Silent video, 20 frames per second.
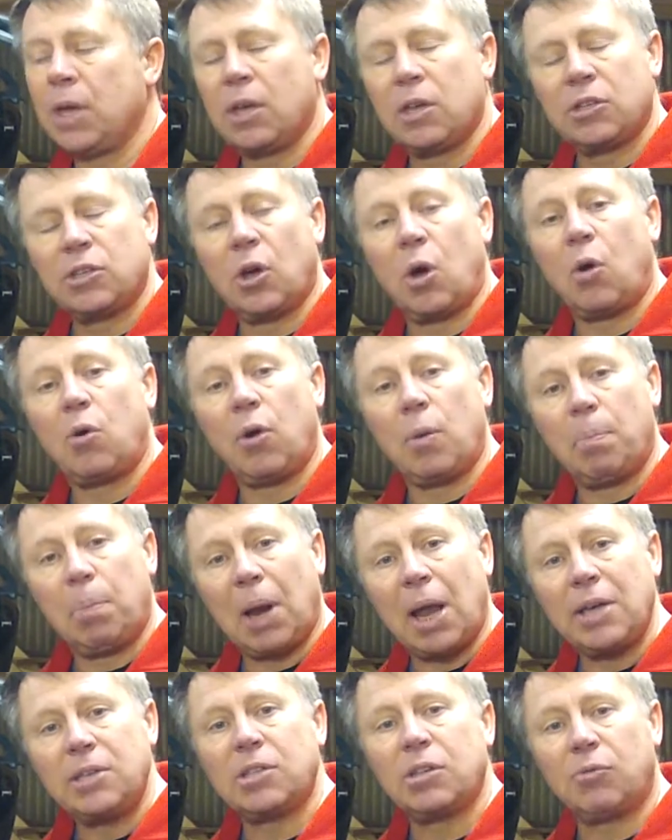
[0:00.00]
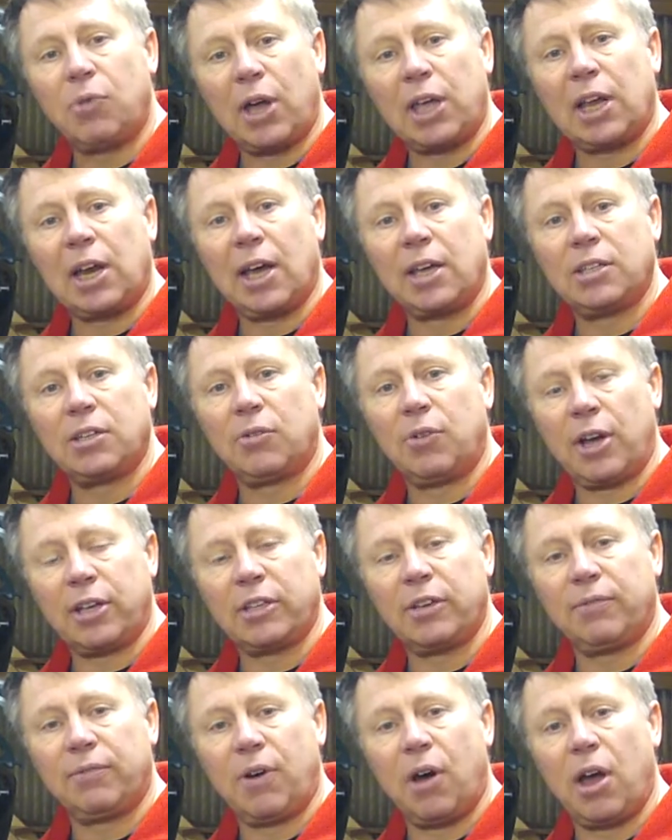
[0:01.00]
So I replaced the regulator
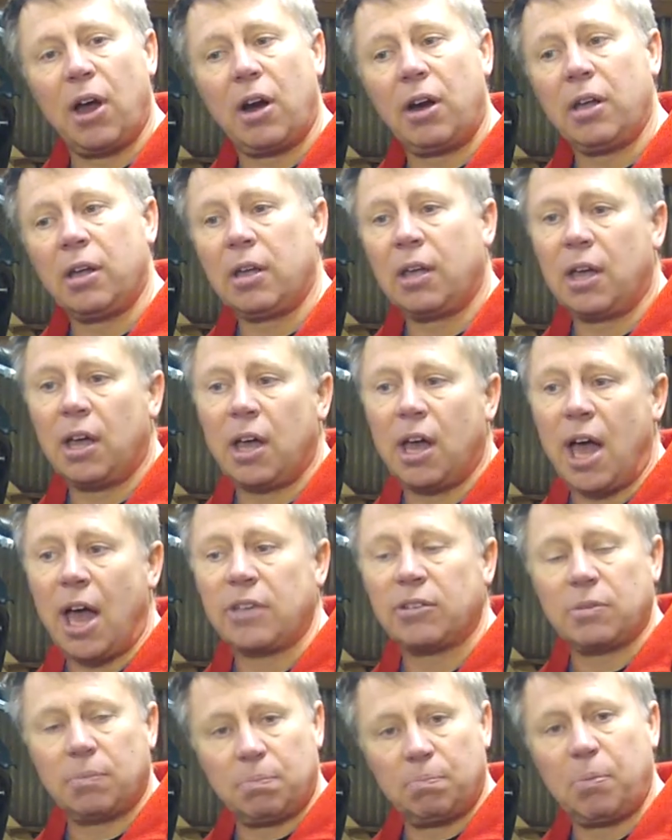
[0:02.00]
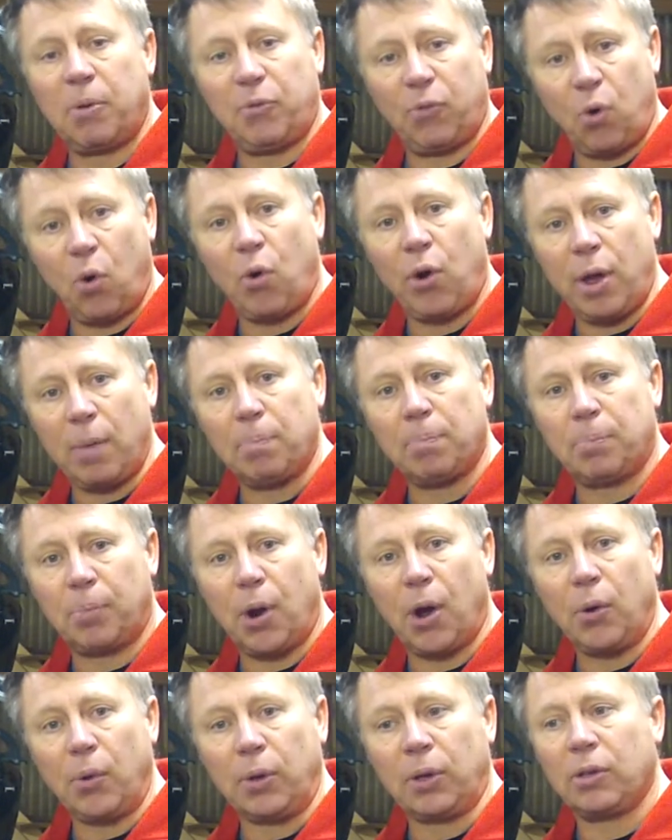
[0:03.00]
rectifier as before it
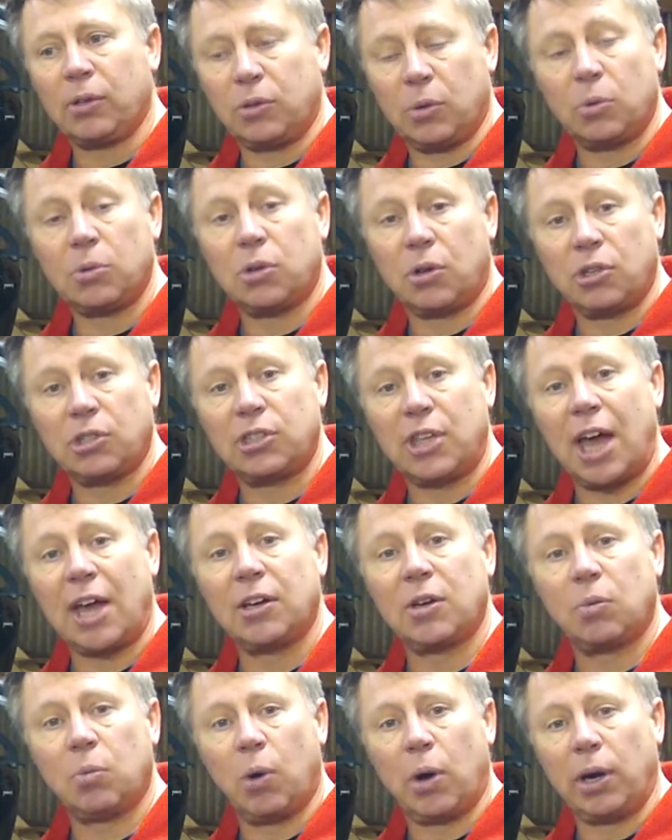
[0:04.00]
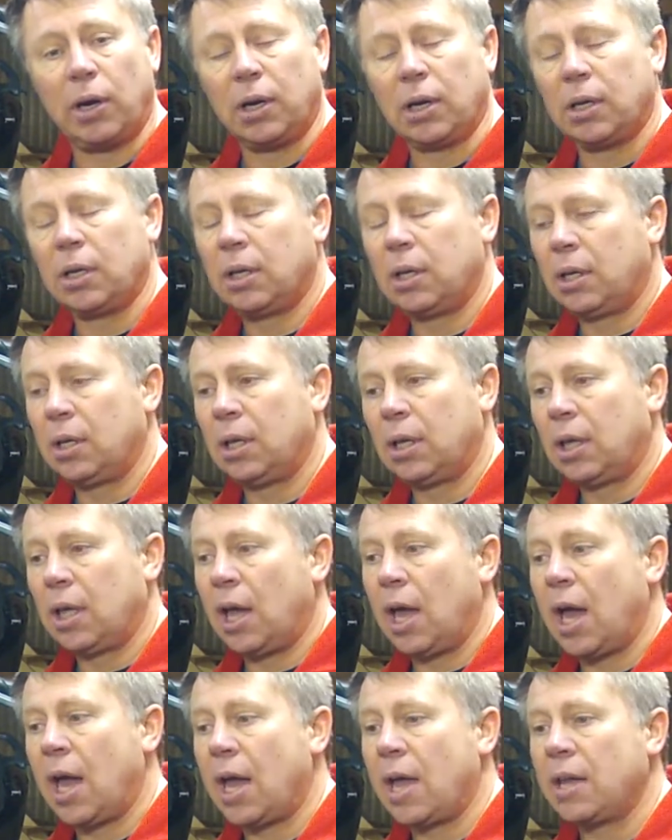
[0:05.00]
broke, because it was on a standard one,
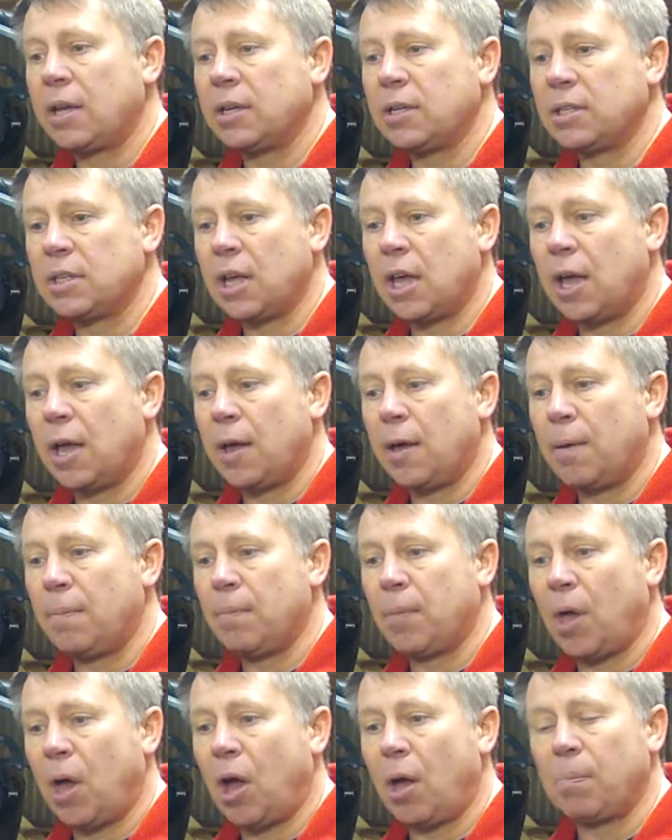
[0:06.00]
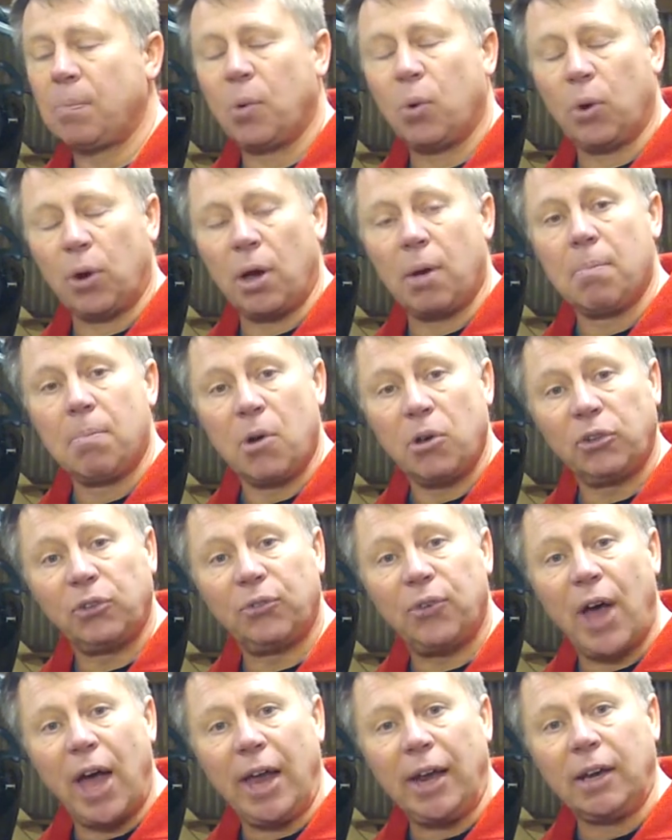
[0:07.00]
and I bought a
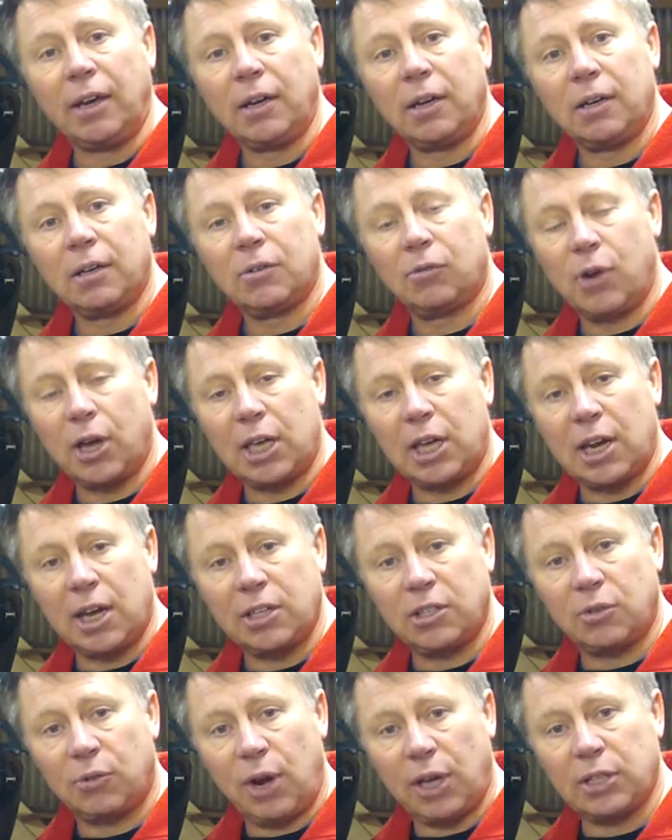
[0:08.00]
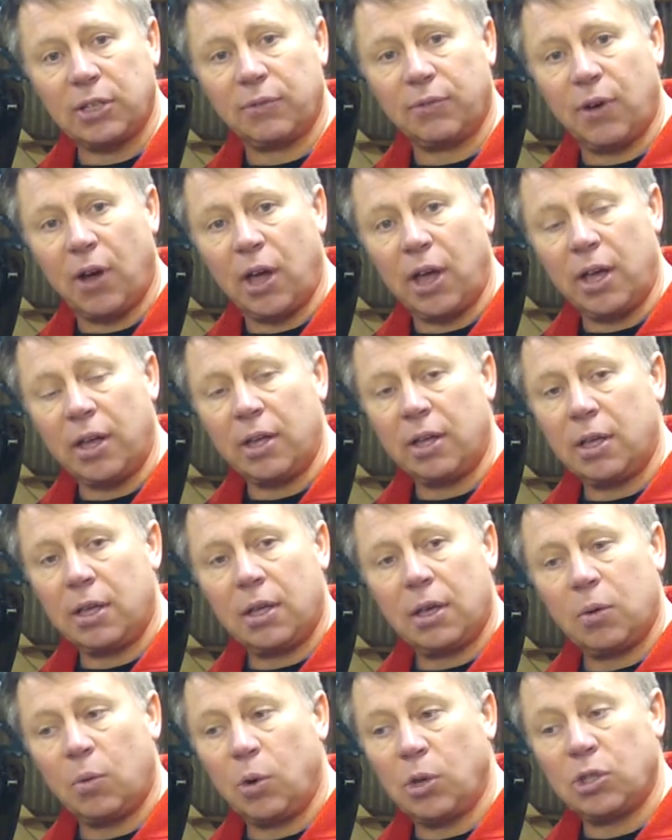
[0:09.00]
MOSFET regulator rectifier,
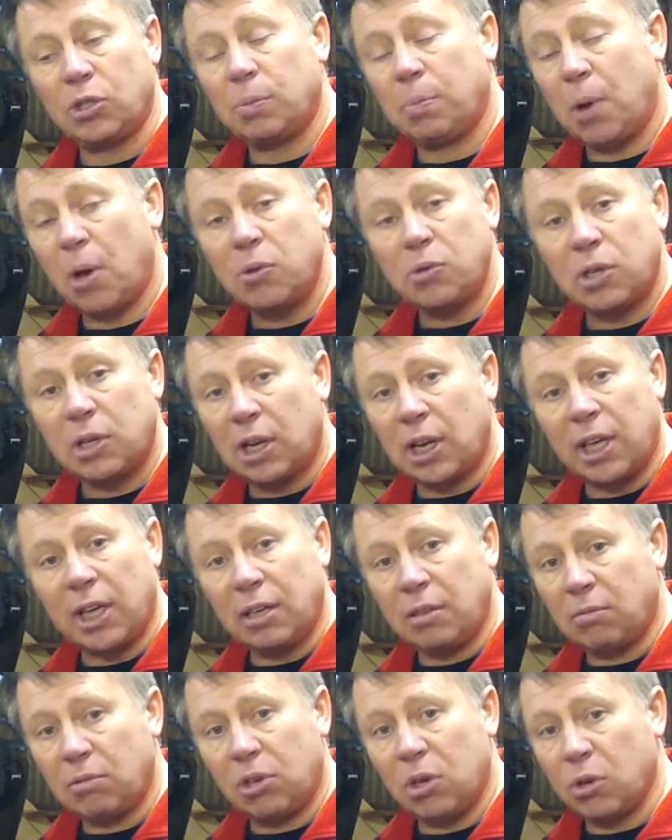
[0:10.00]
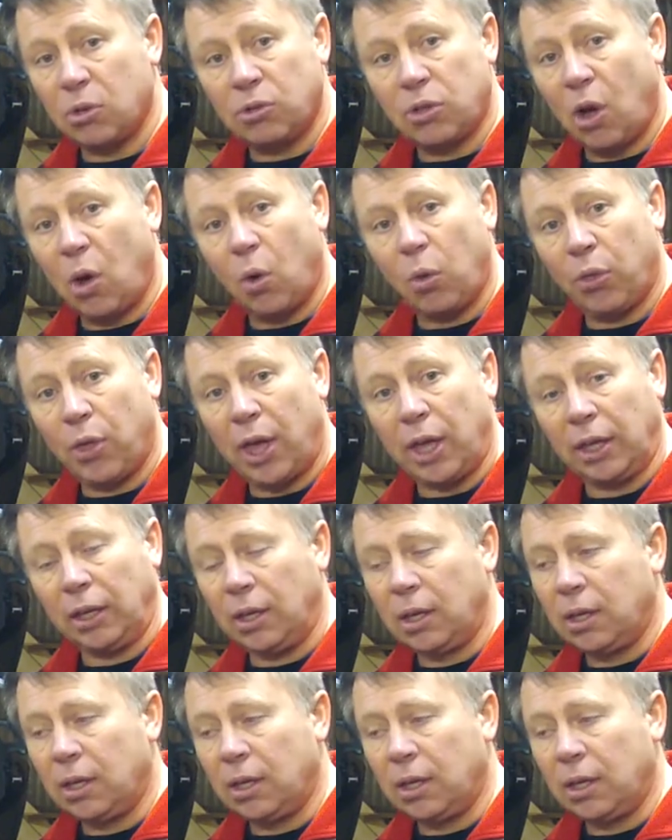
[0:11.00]
which supposedly cures the whole thing.